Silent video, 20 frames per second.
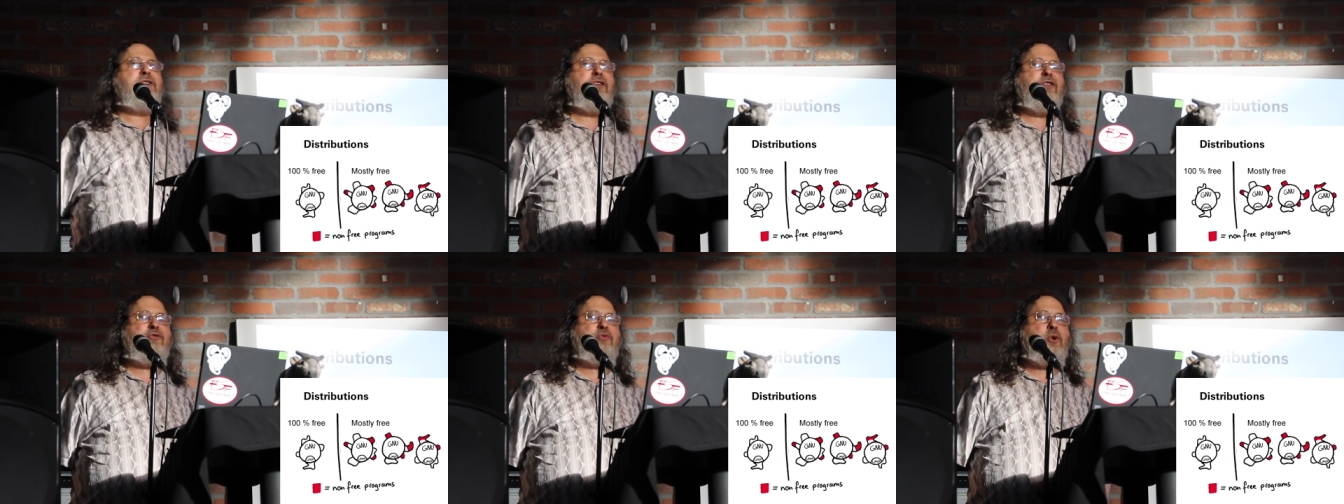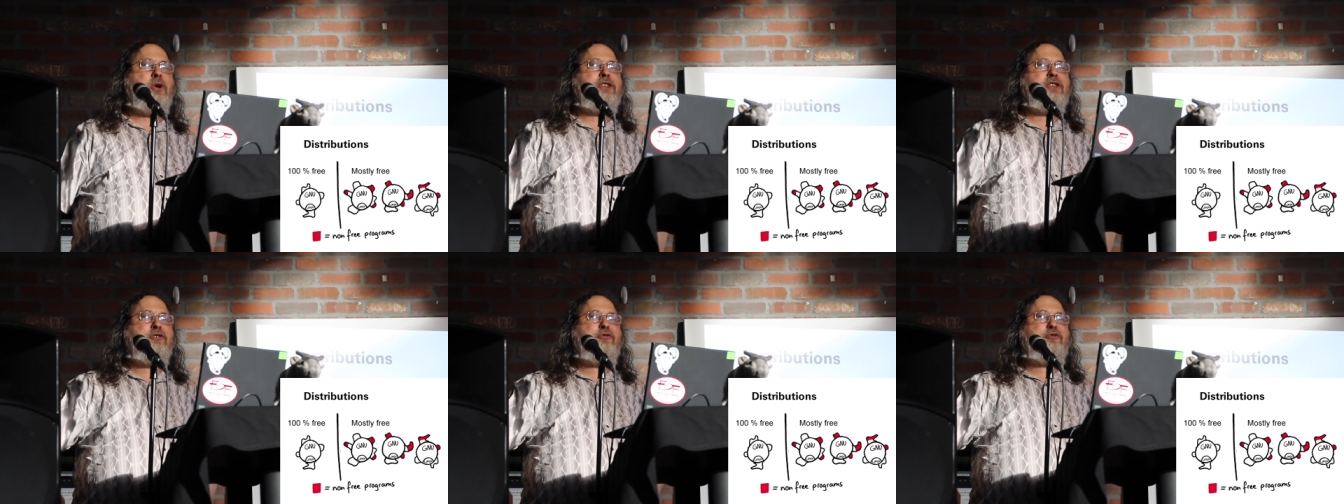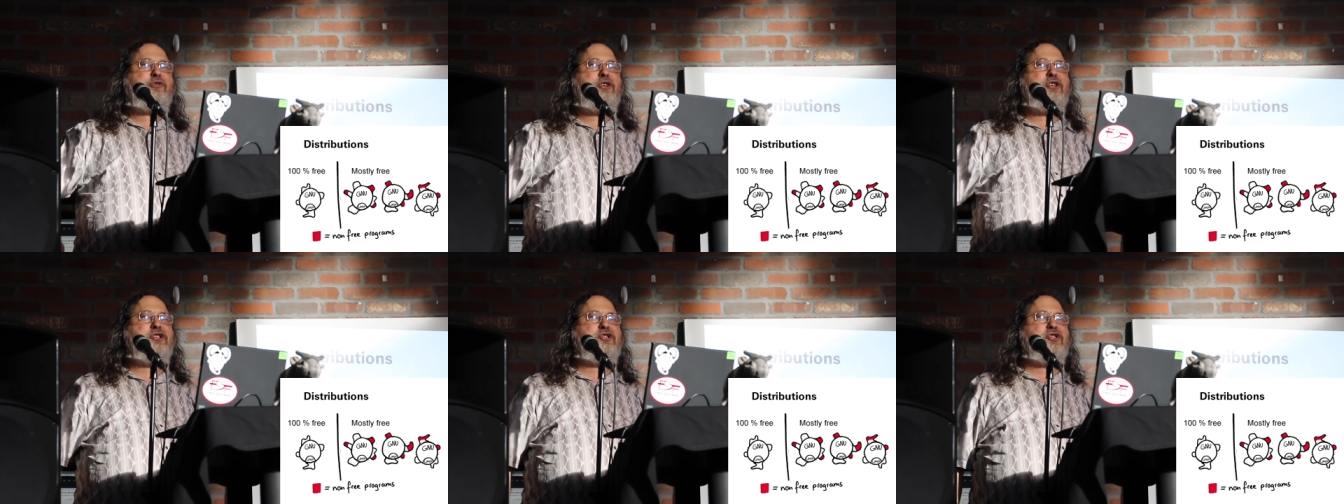of what
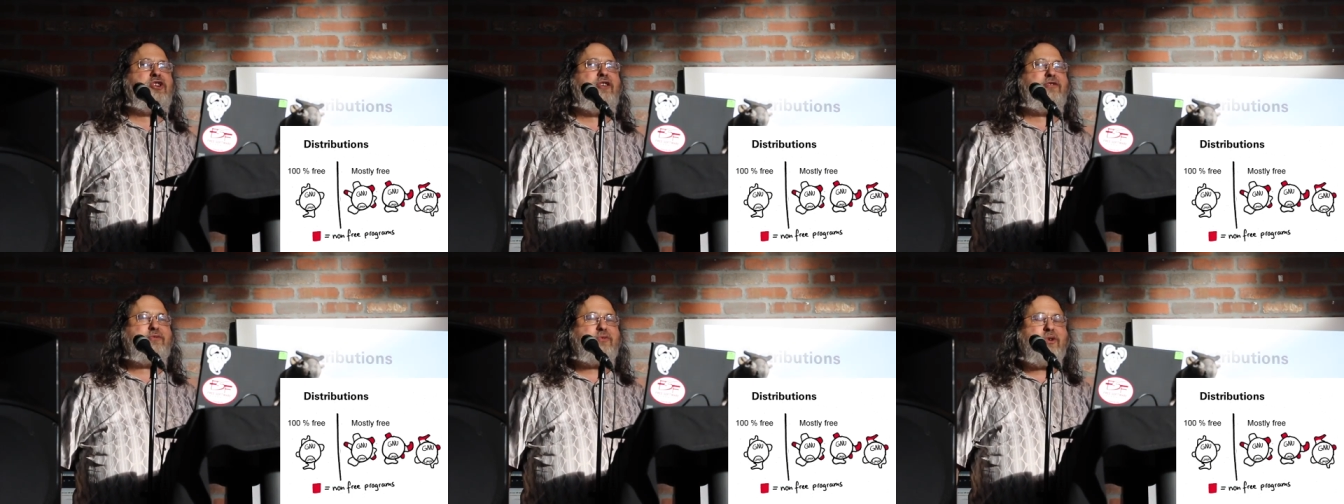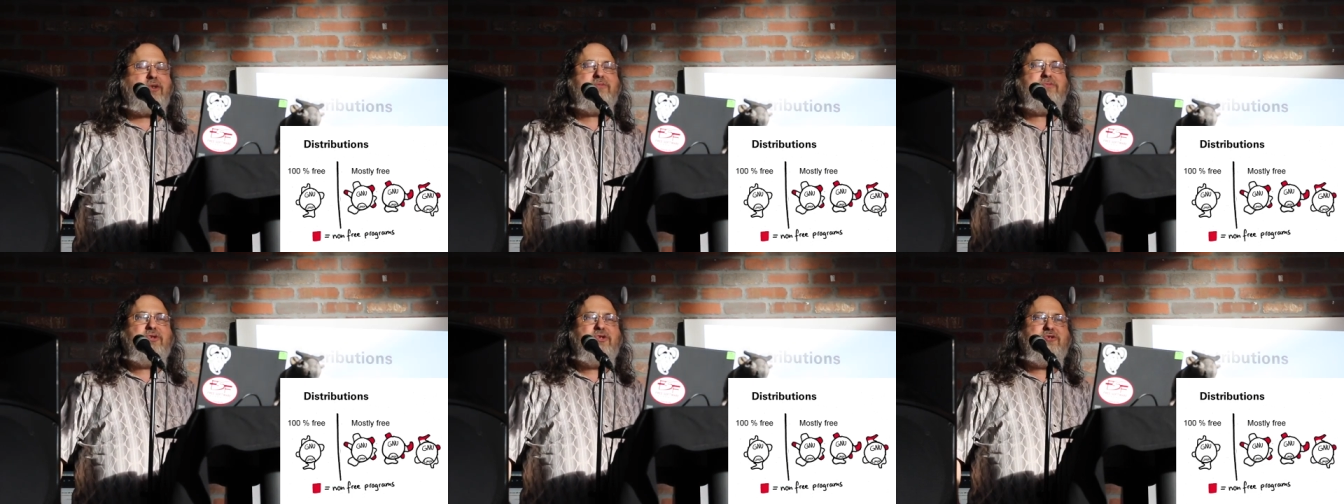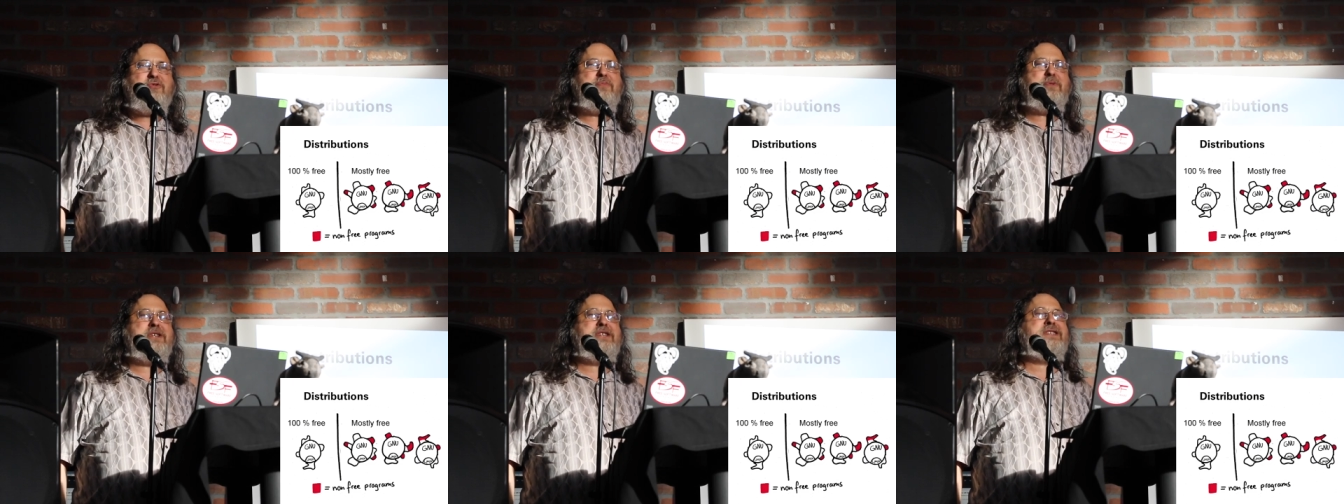the free software
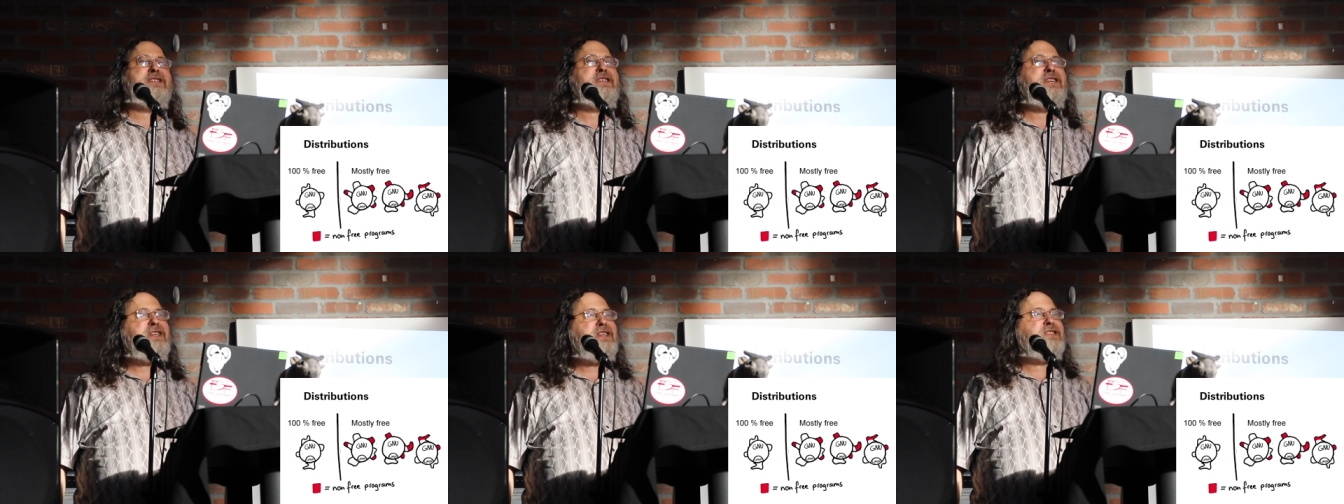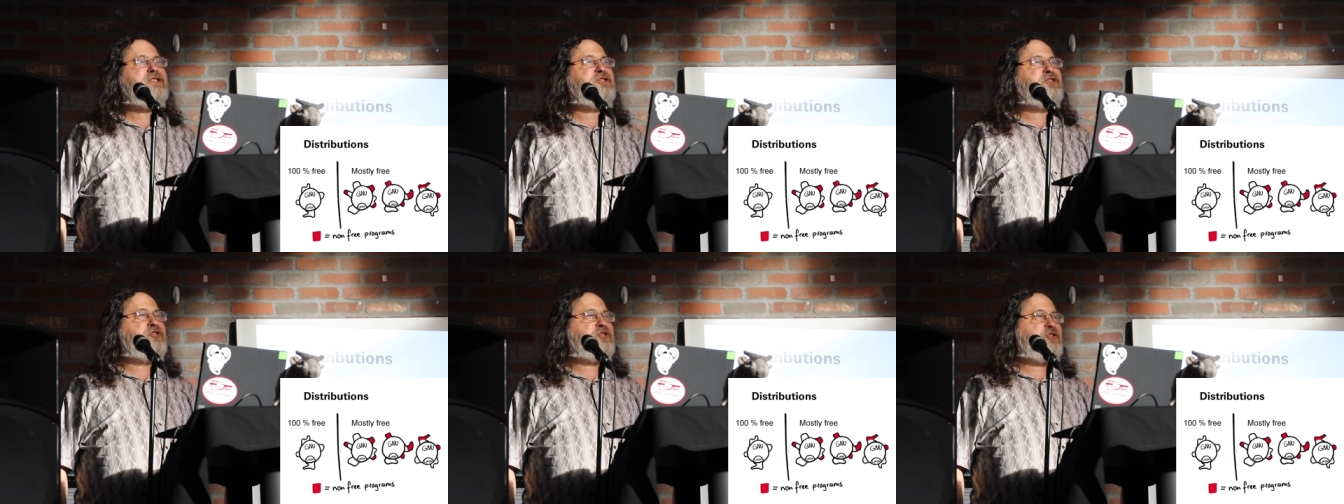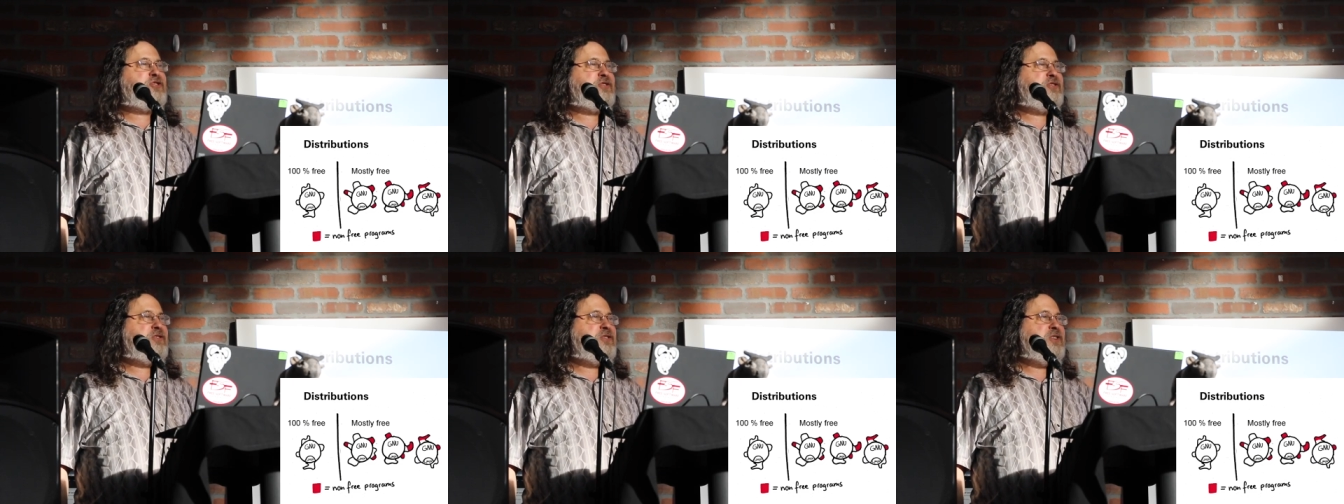movement
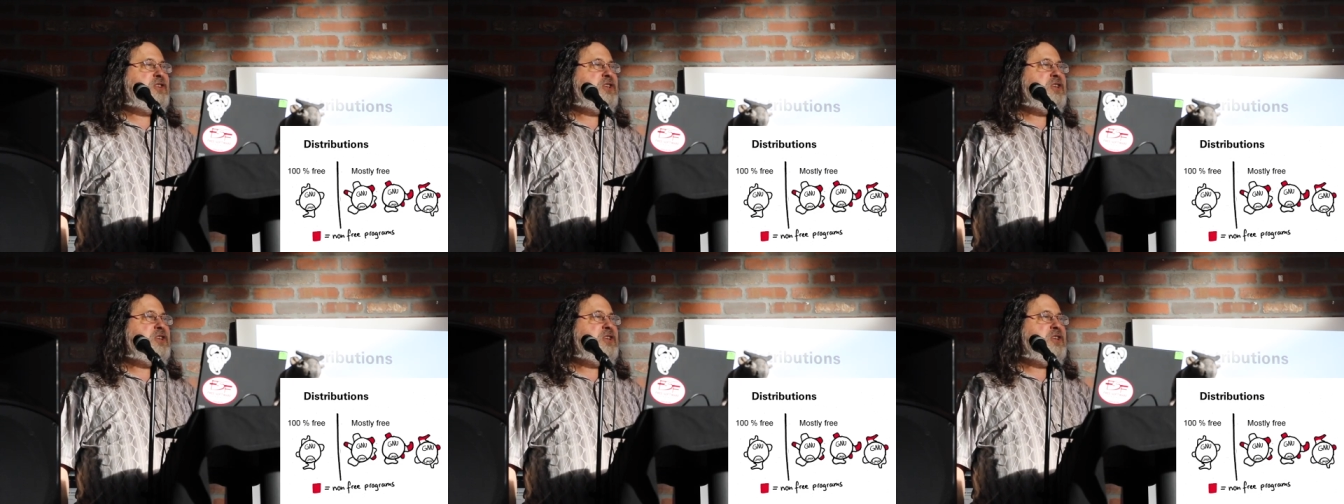needs.